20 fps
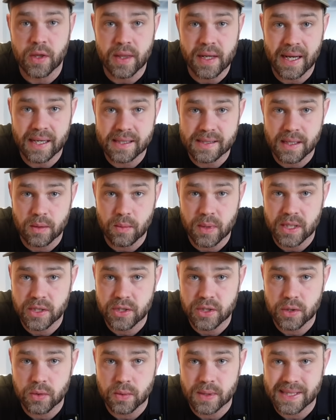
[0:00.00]
the next thing we need
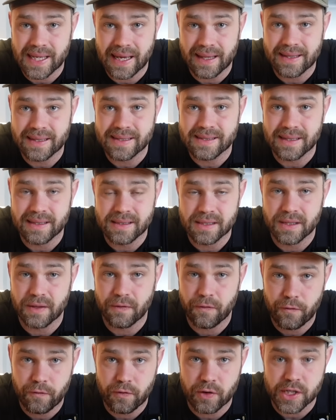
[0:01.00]
to do is get these into the
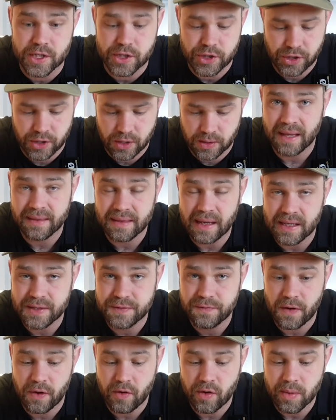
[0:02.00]
fridge. And that is
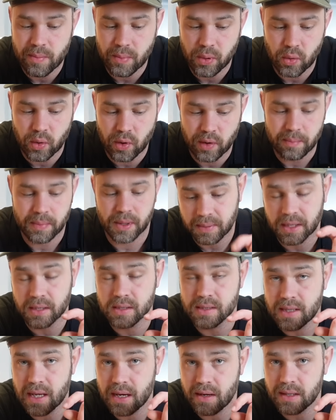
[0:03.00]
very important
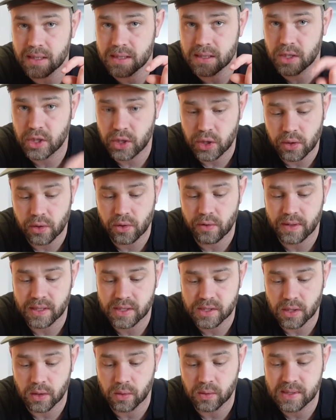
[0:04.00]
because there is curing
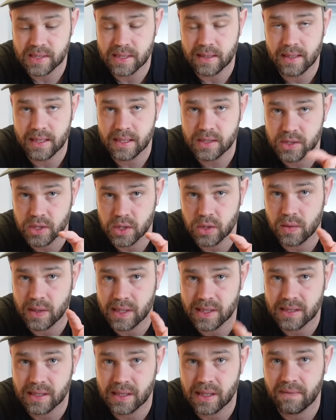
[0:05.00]
salts in this. So you
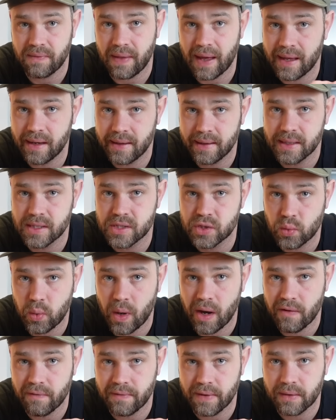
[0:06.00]
need to give that at least
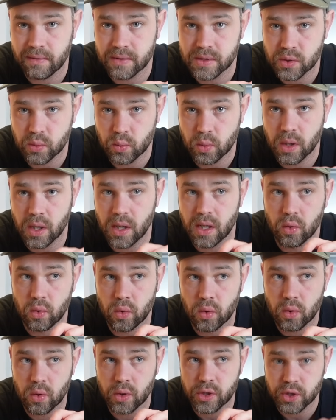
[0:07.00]
12 hours to work,
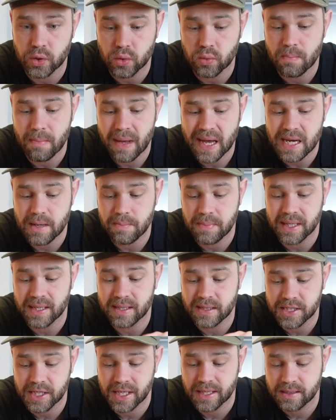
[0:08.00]
or you may be
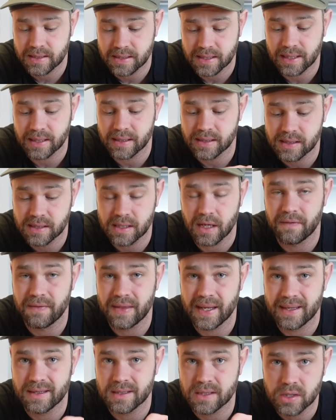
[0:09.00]
ingesting stuff
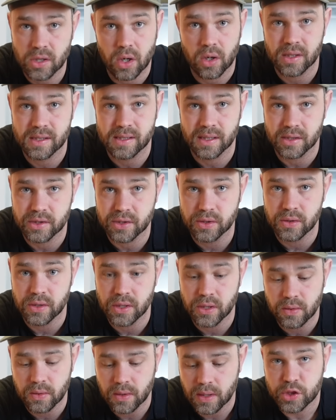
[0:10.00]
that is toxic to
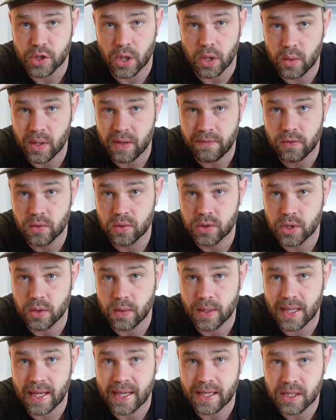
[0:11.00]
you. So if you're
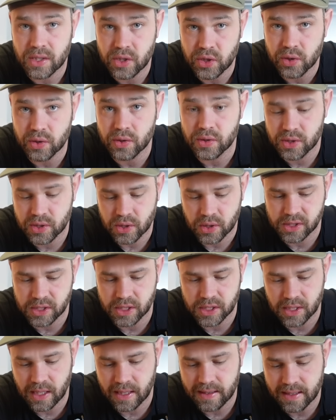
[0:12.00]
doing a cured
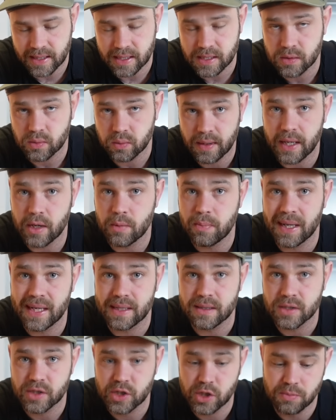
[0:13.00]
sausage like this that you plan
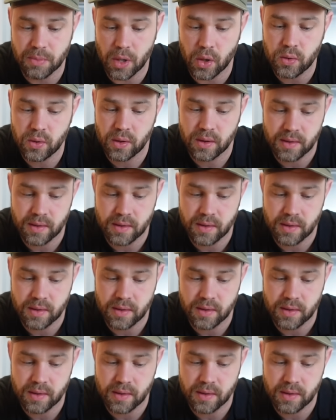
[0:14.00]
to smoke,